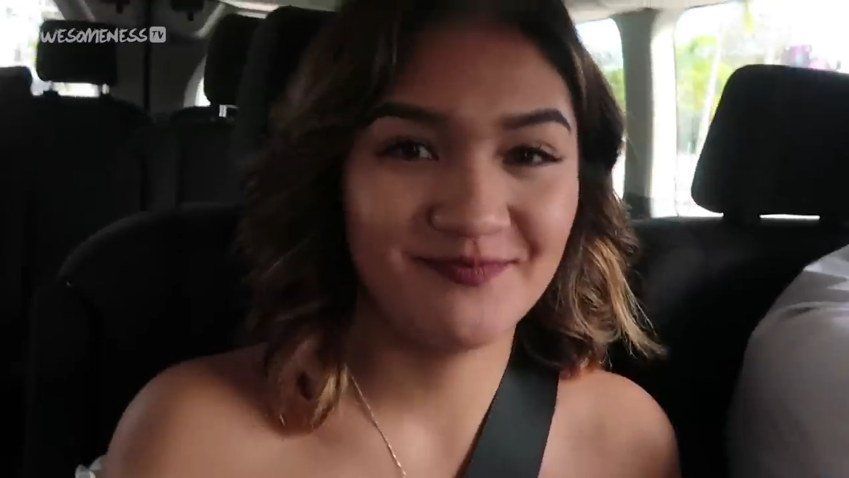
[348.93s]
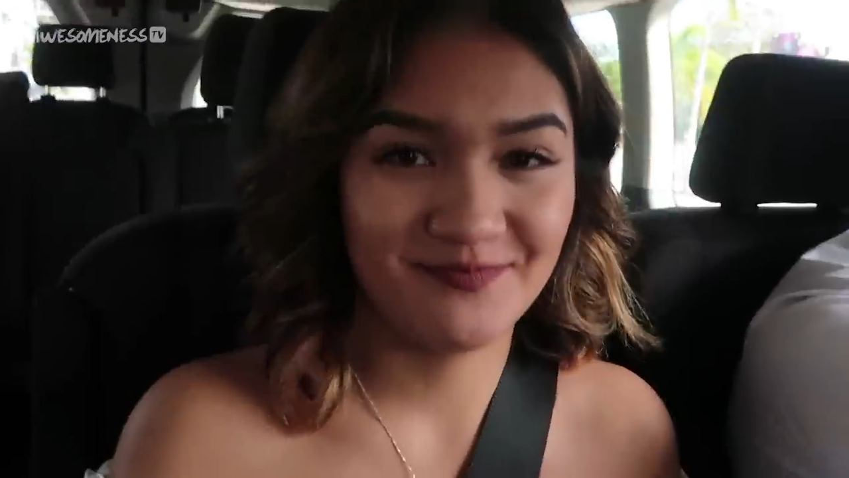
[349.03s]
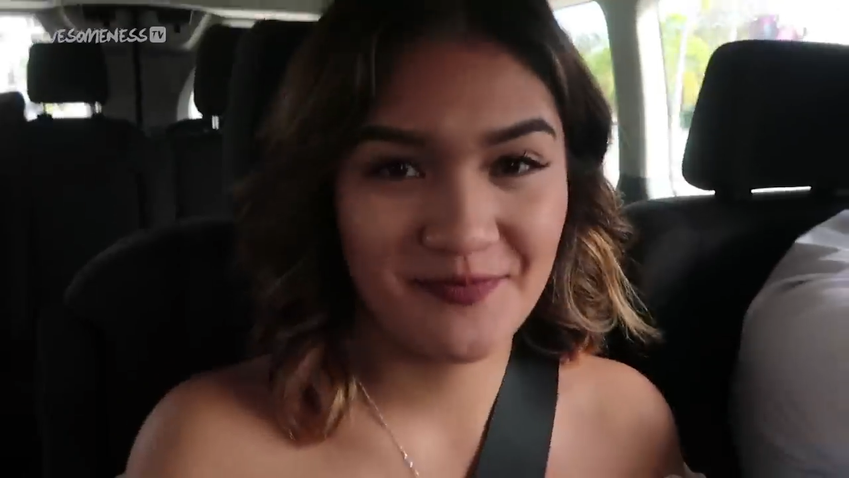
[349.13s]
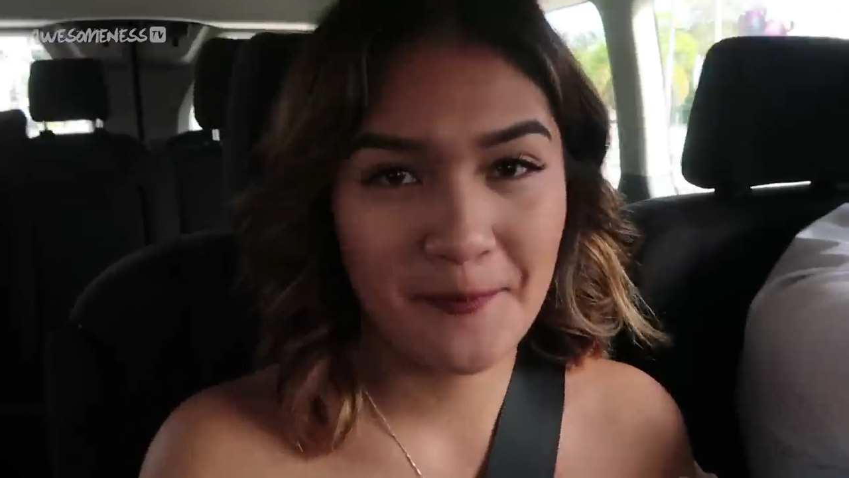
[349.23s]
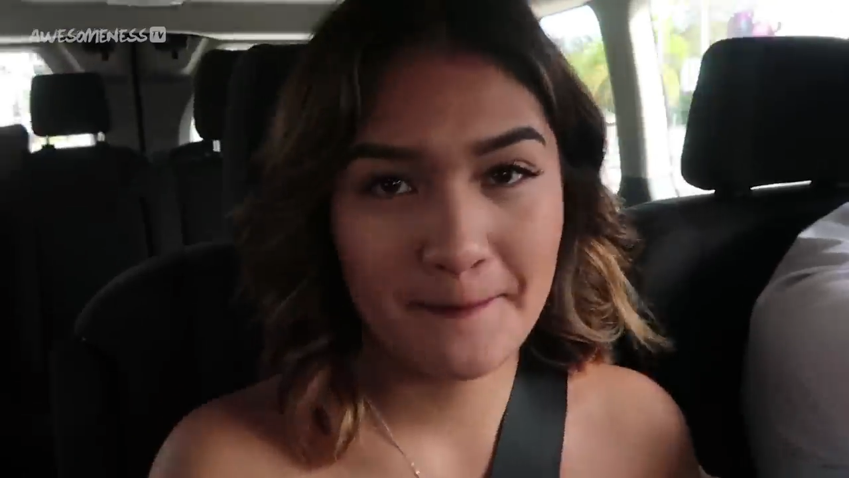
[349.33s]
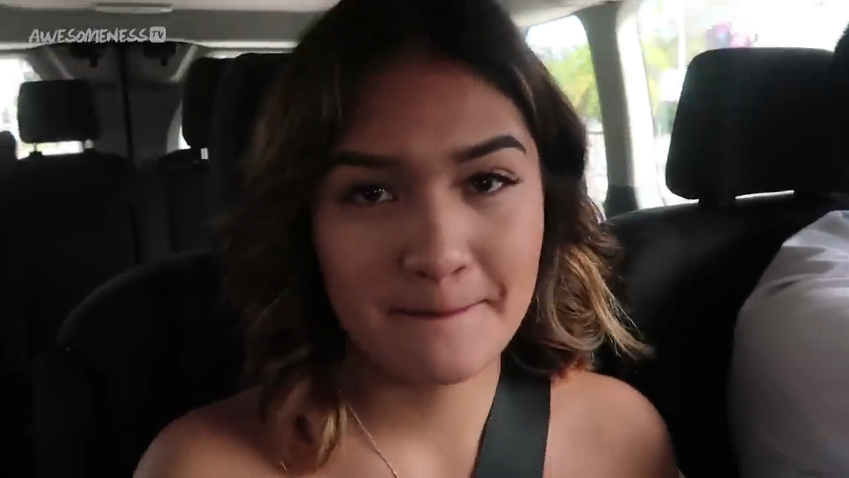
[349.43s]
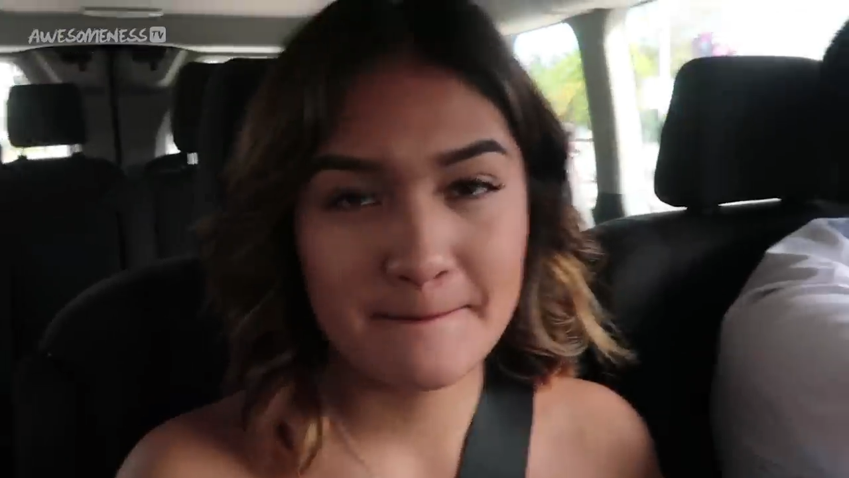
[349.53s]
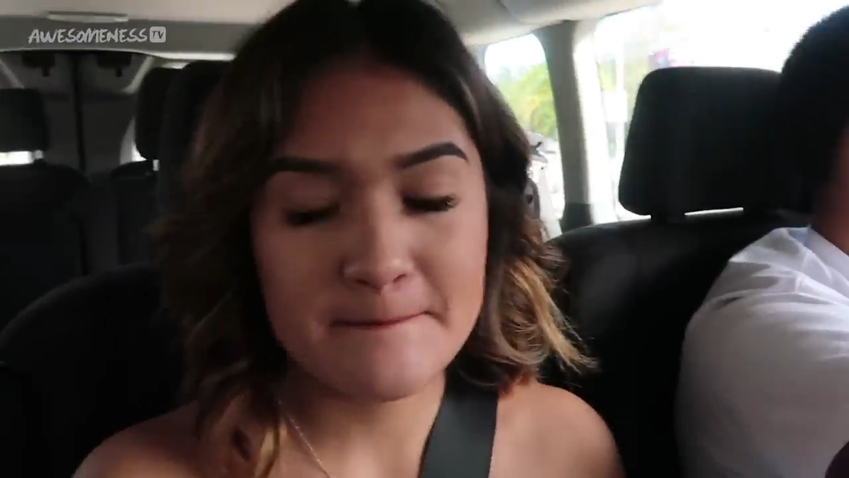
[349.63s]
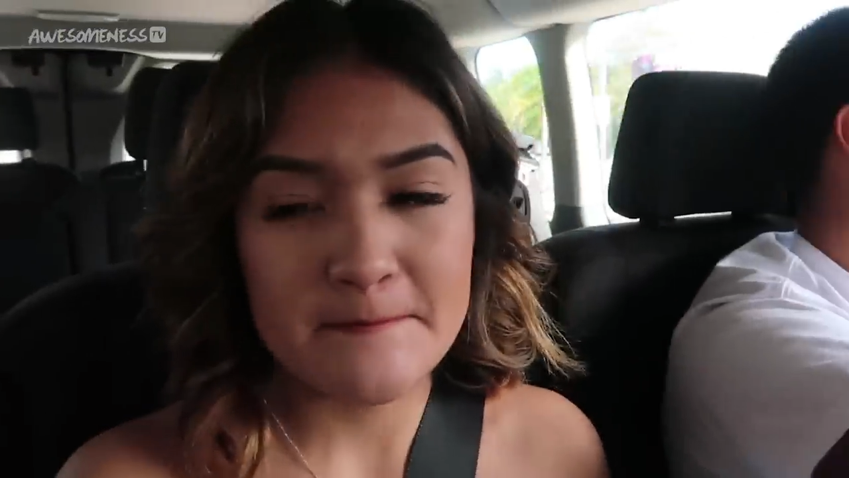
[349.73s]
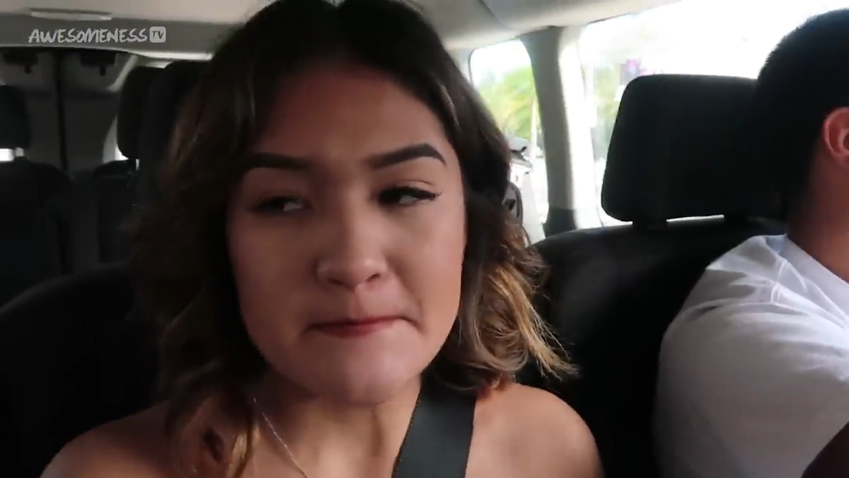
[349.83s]
what does that
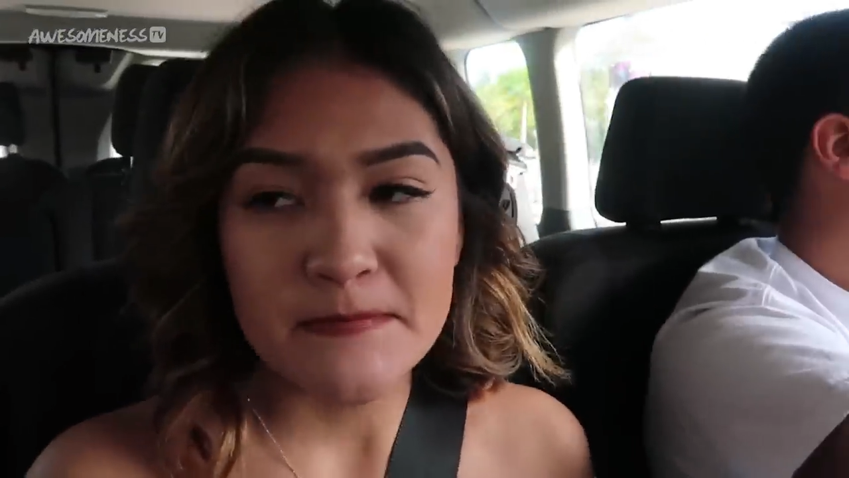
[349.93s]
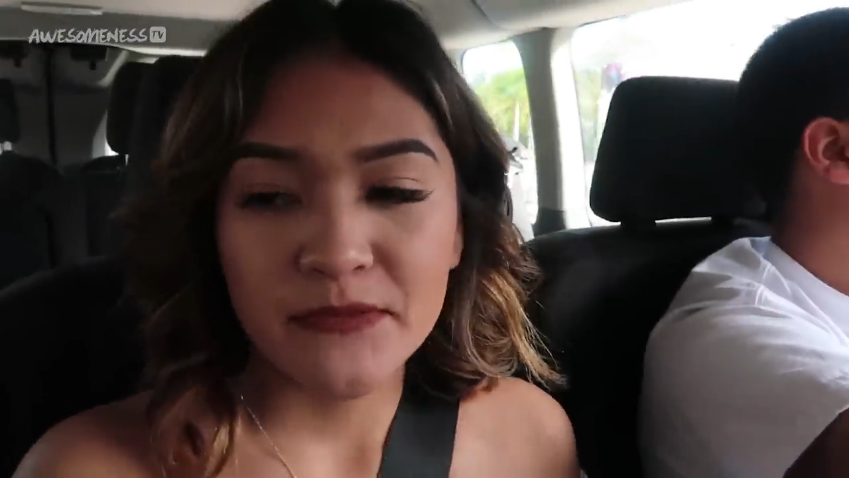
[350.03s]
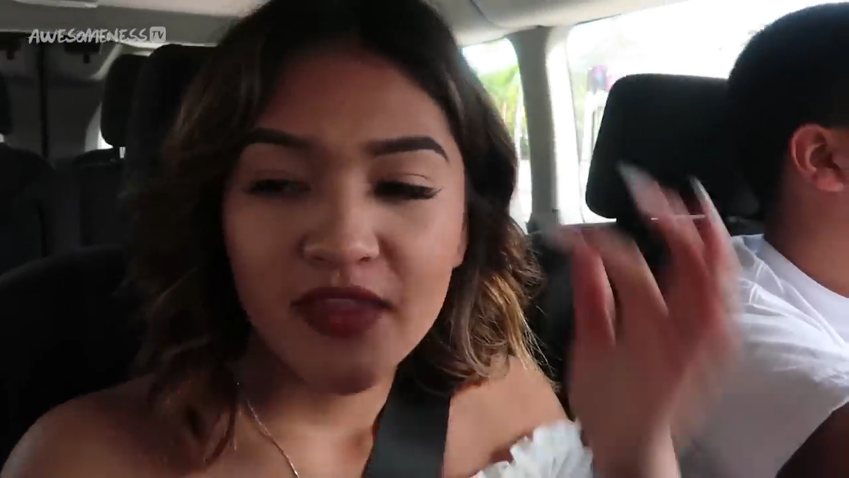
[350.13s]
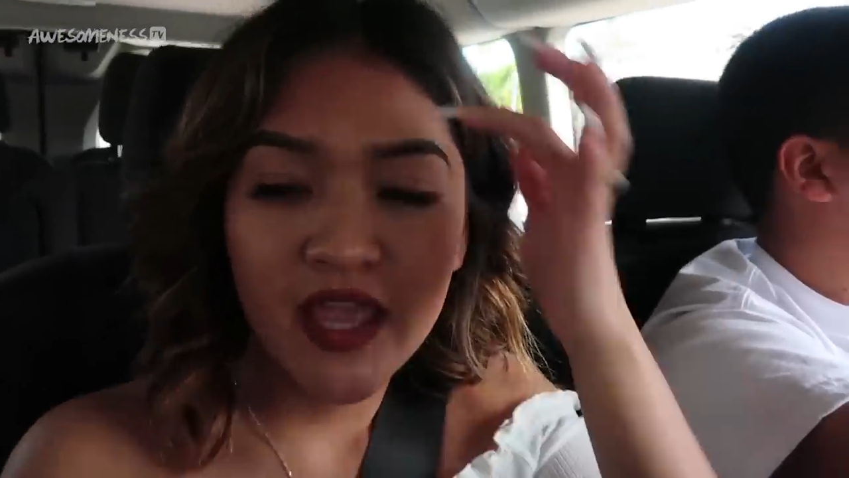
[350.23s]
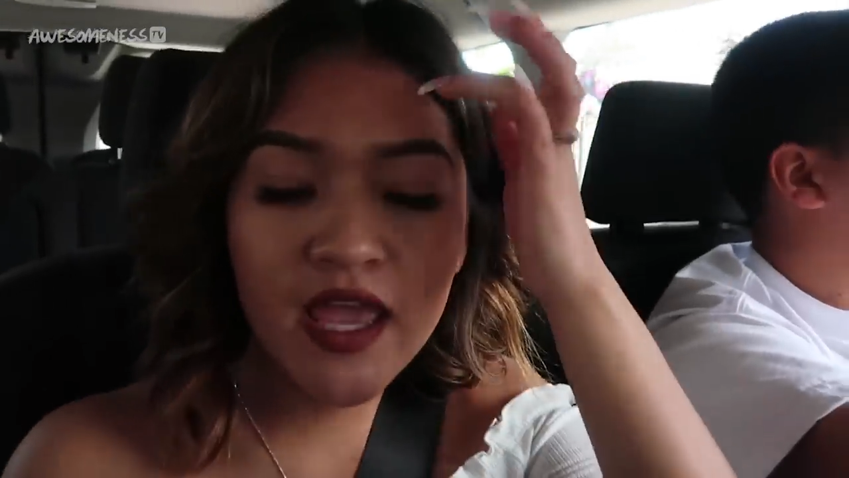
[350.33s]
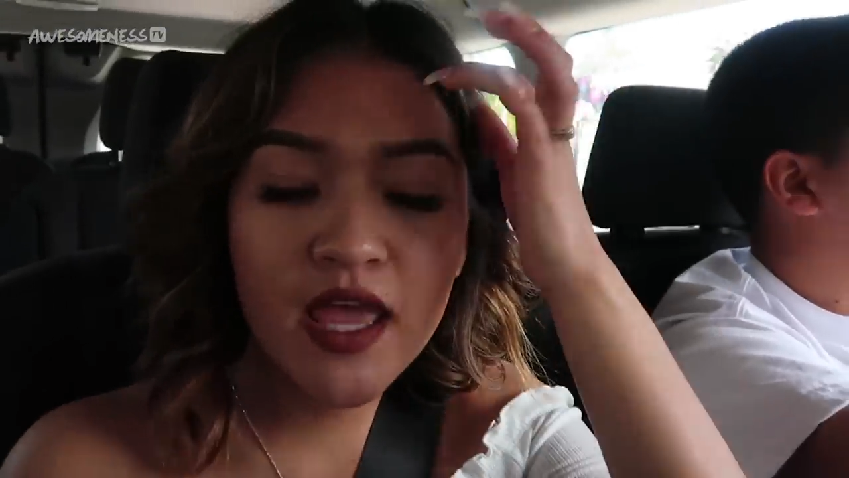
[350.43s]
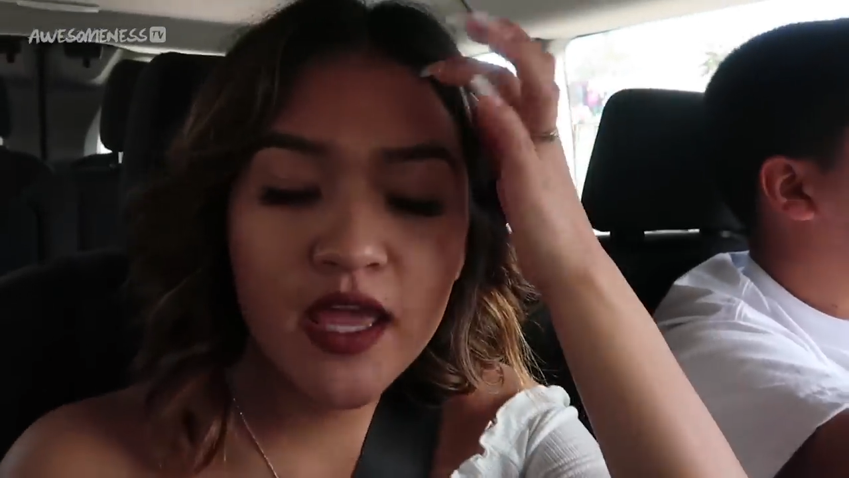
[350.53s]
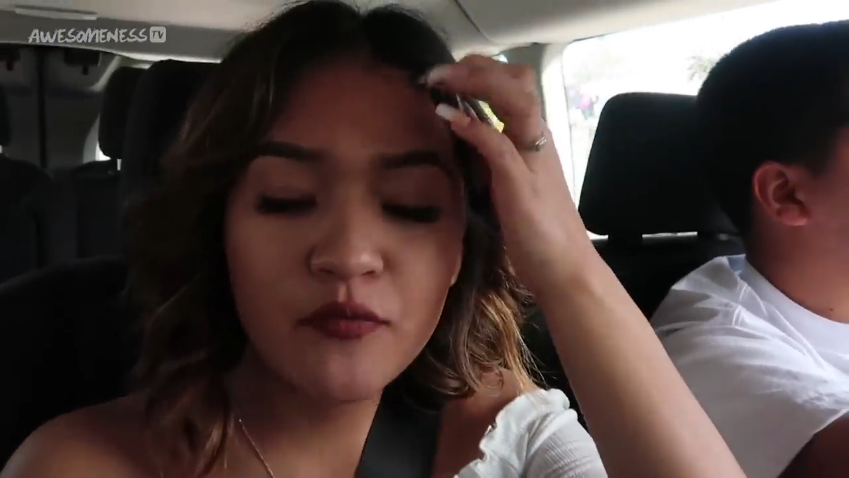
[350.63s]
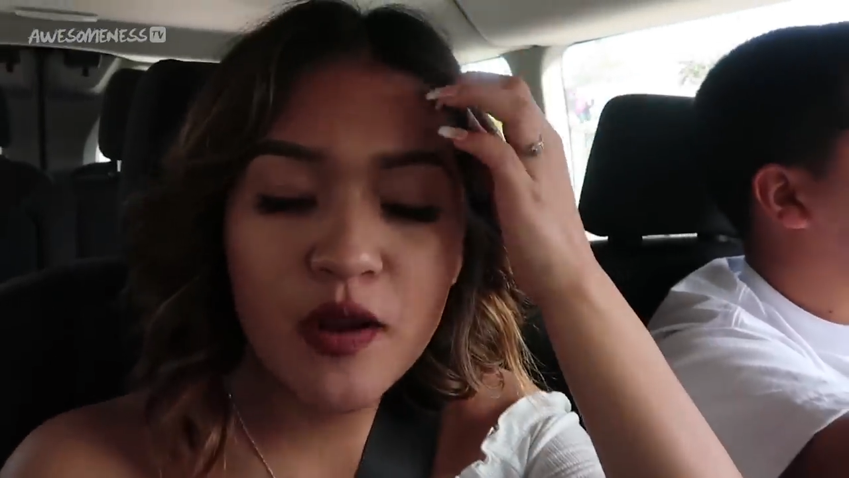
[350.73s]
represent? It